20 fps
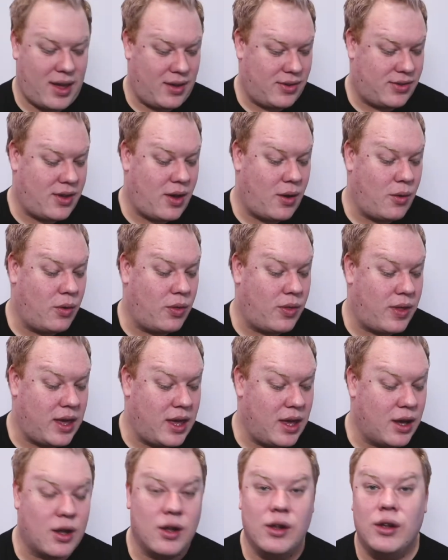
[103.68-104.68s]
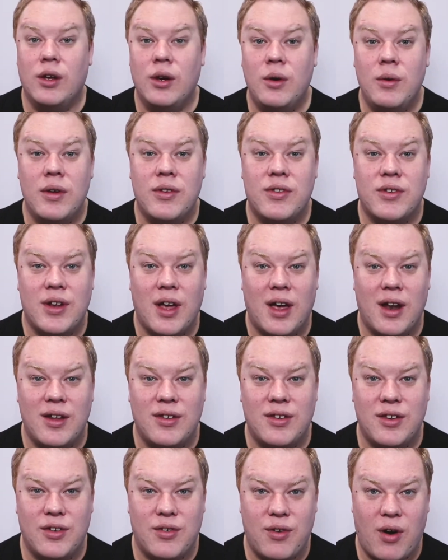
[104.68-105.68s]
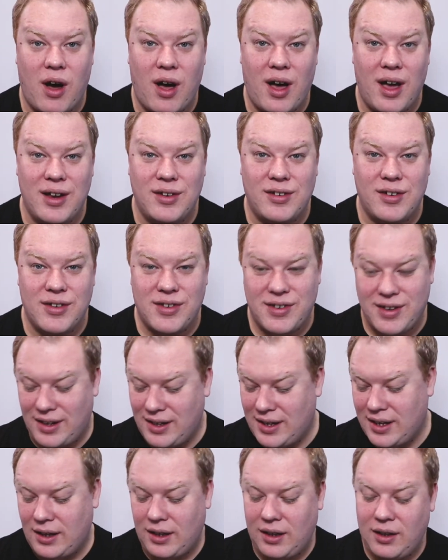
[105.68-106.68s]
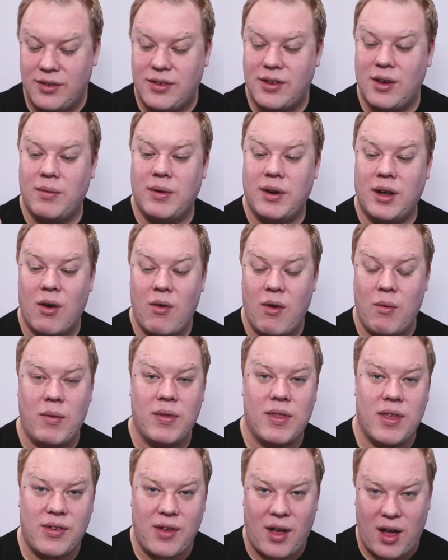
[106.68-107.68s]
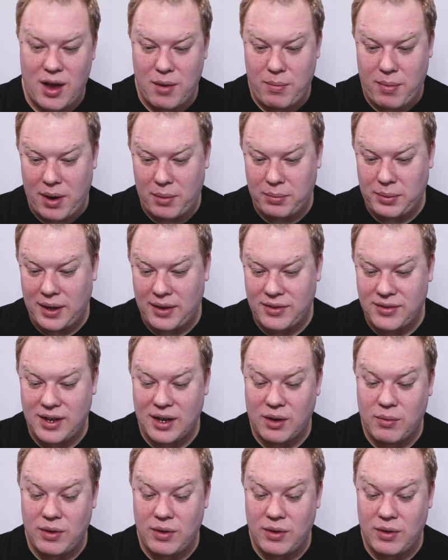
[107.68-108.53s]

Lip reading: so the glue has started to dry just a little, so I'm going to go in with this eyebrow plastic,